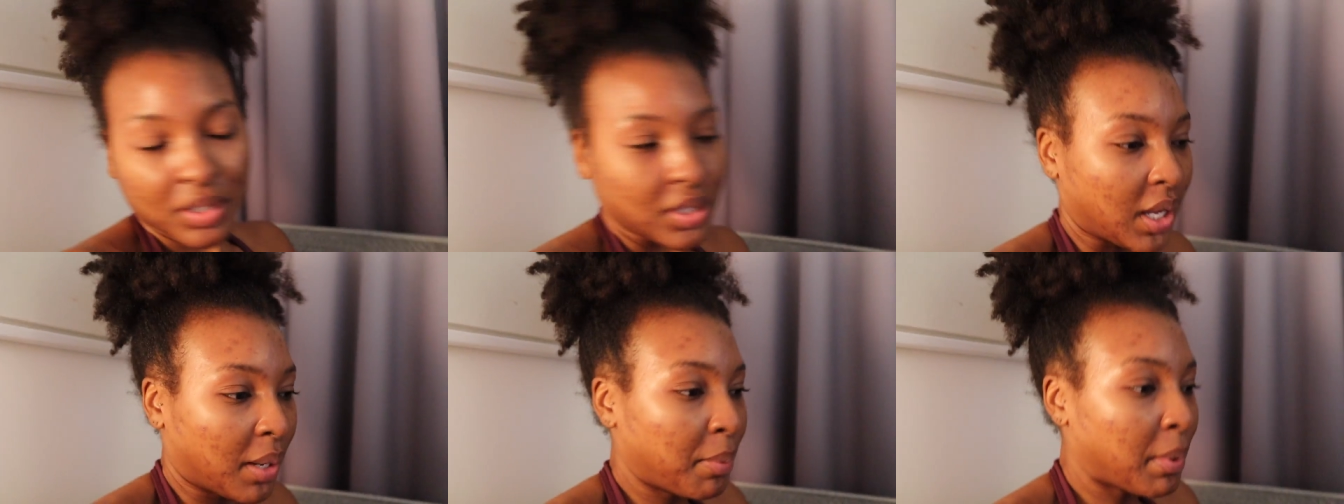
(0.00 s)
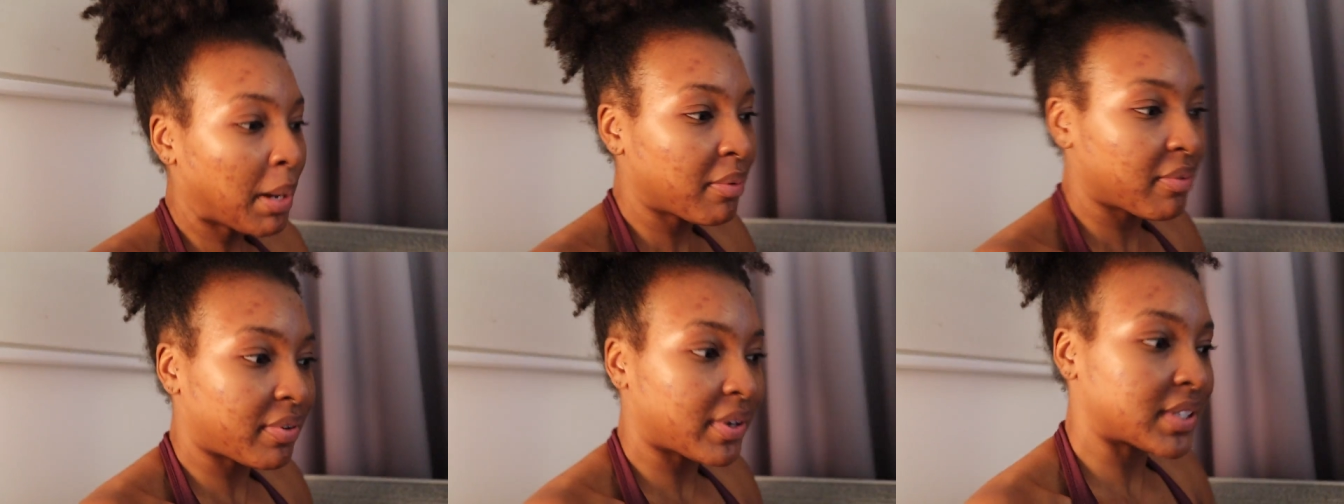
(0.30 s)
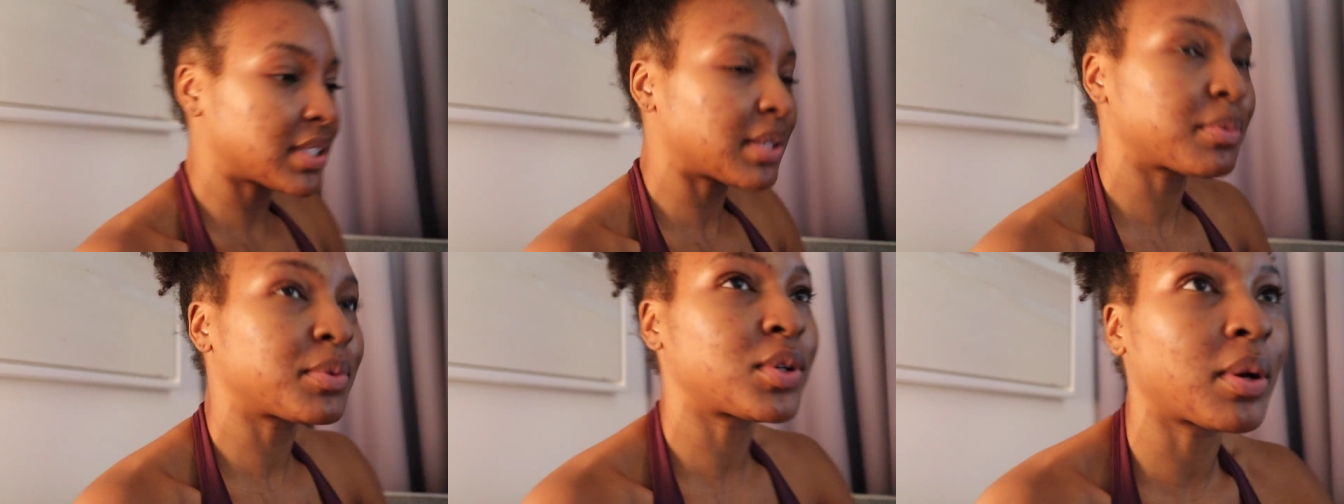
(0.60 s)
I'll probably
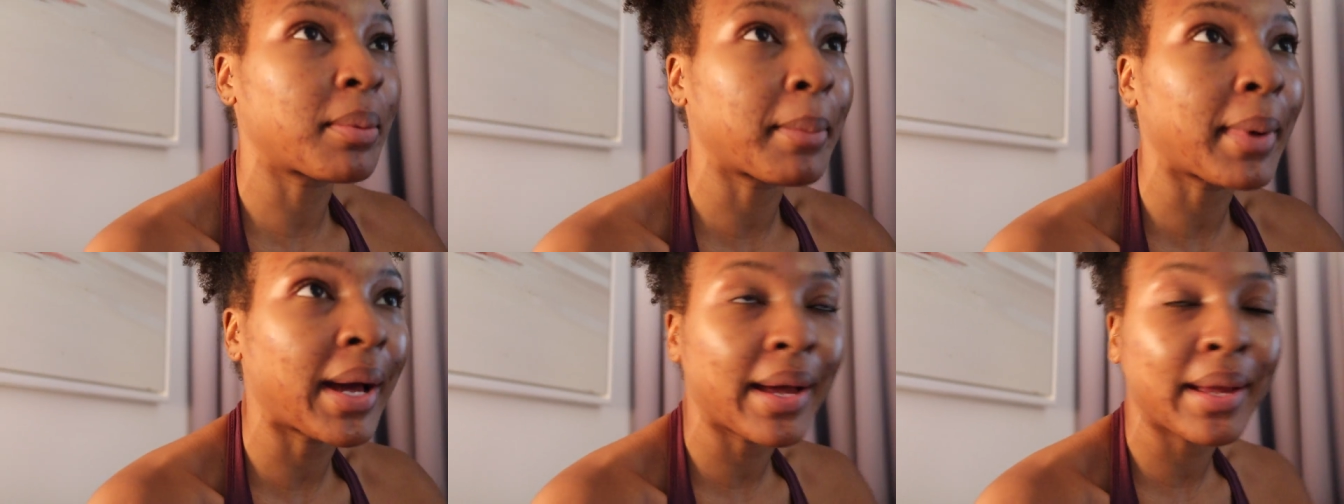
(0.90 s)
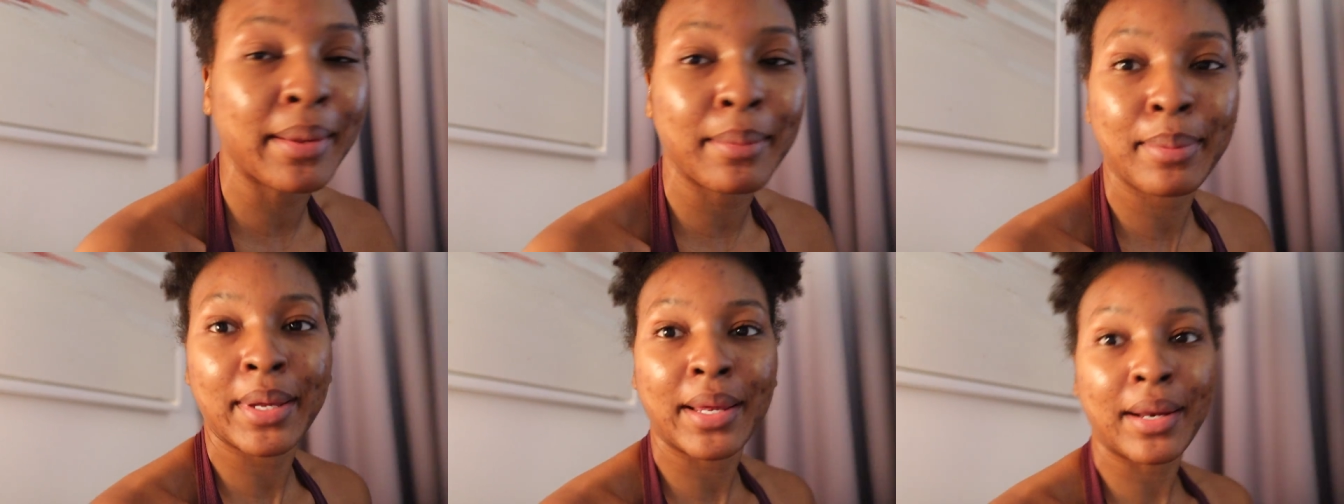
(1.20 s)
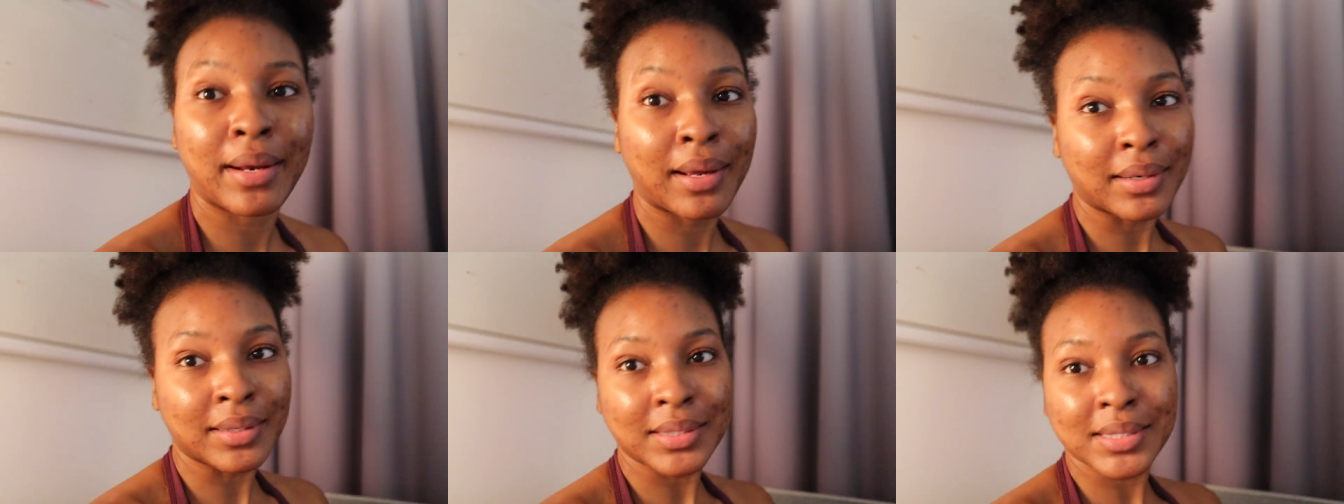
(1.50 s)
find something on my iPad,
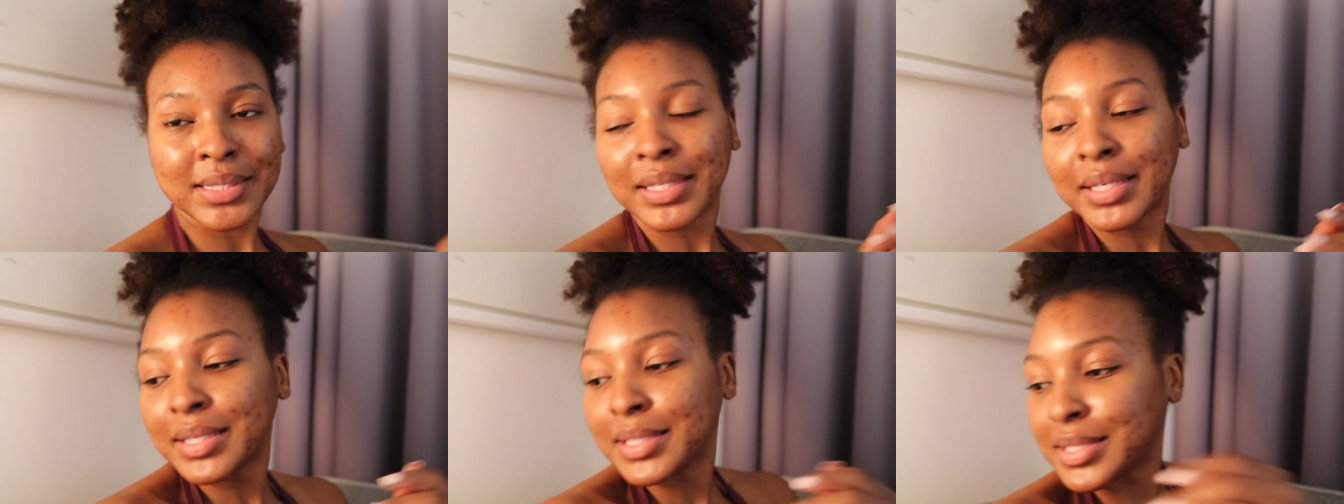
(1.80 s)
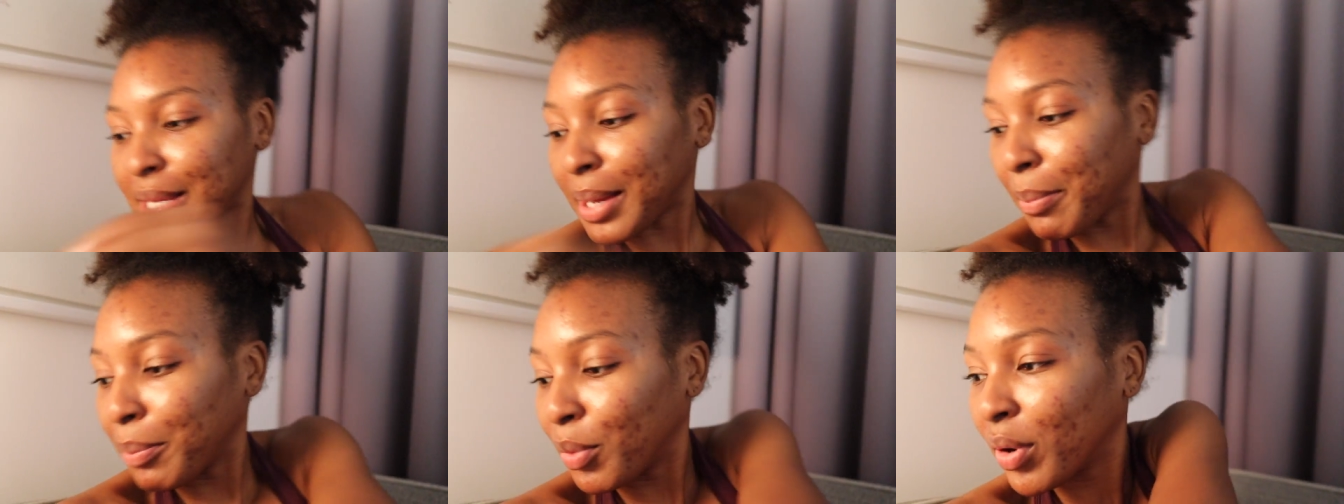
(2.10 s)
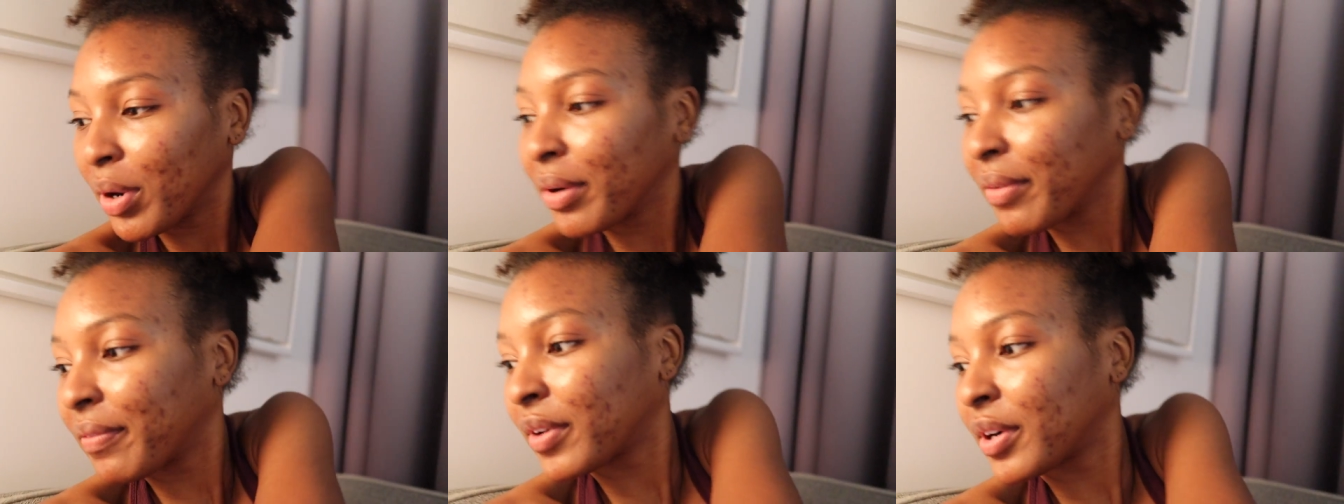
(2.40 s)
honestly. Because I'm
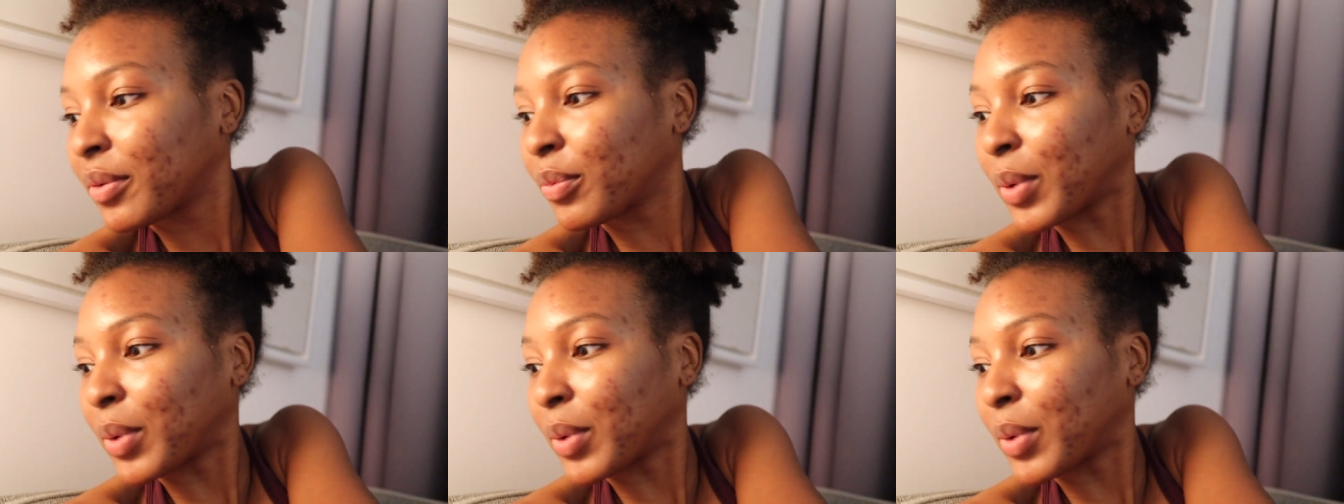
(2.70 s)
more of a